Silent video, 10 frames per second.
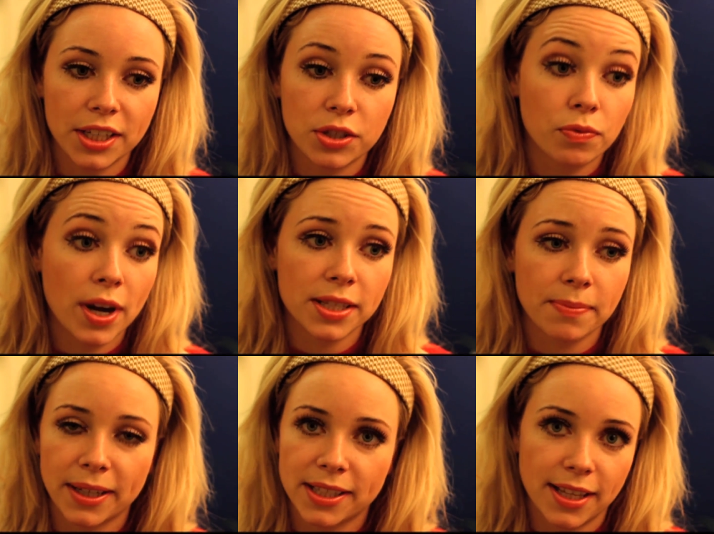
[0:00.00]
I had to
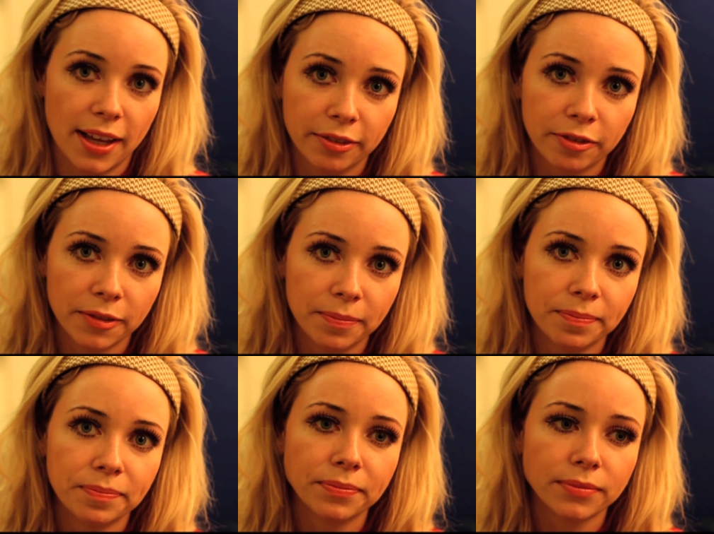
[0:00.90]
raise myself,
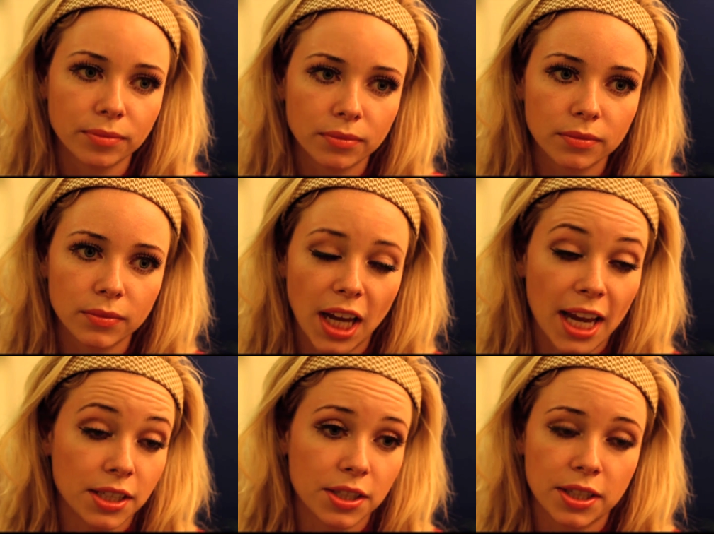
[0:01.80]

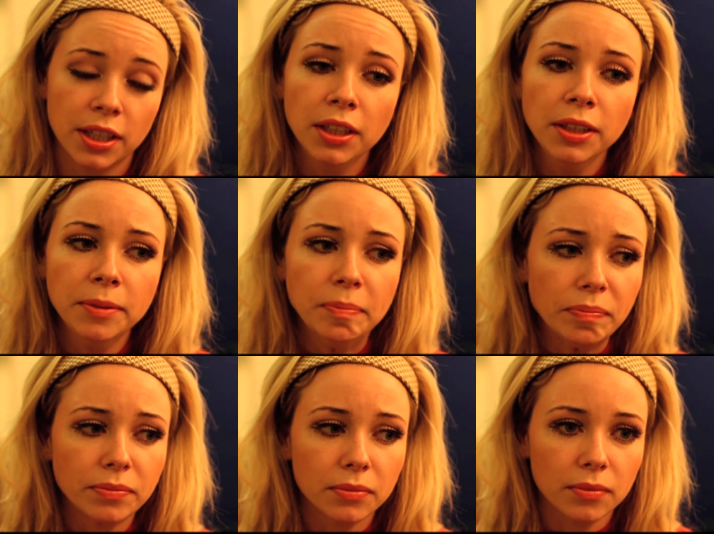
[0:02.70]
and
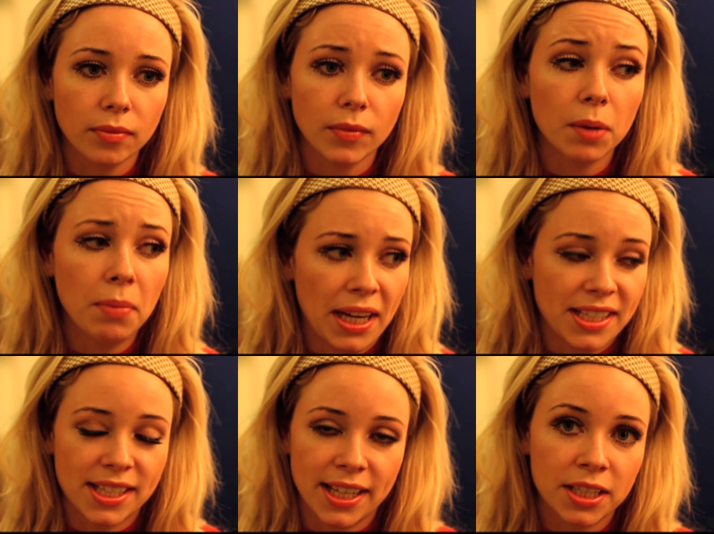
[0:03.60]
my
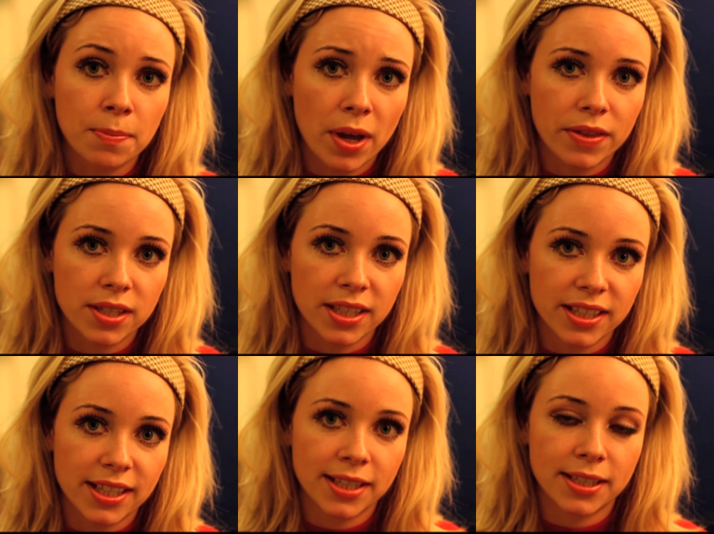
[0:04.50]
6 brothers
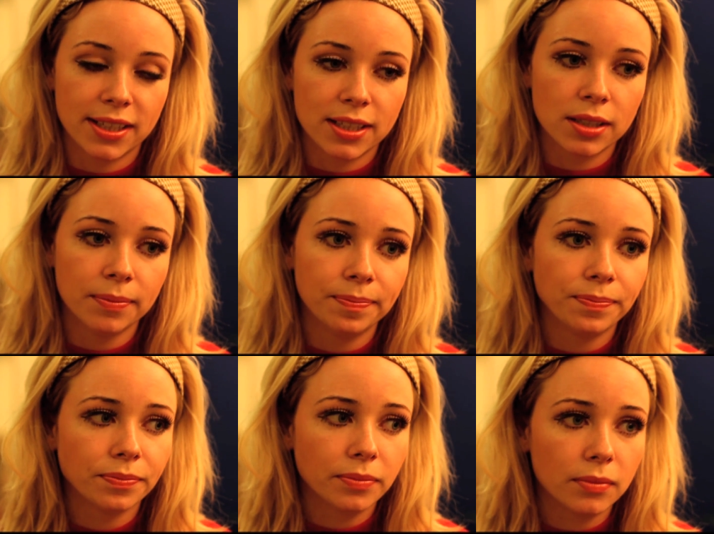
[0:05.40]
and sisters.
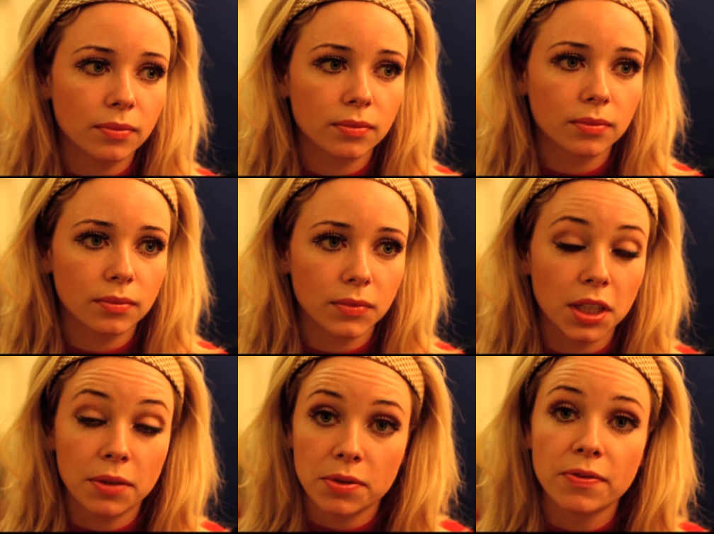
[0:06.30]

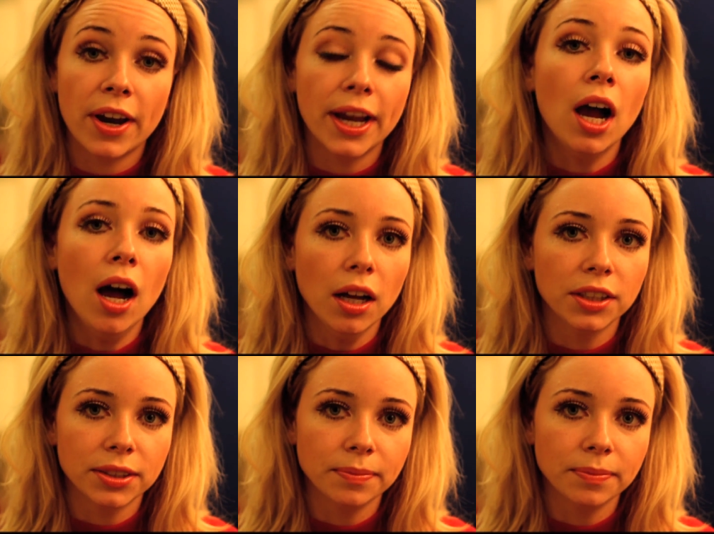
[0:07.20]
It was very hard.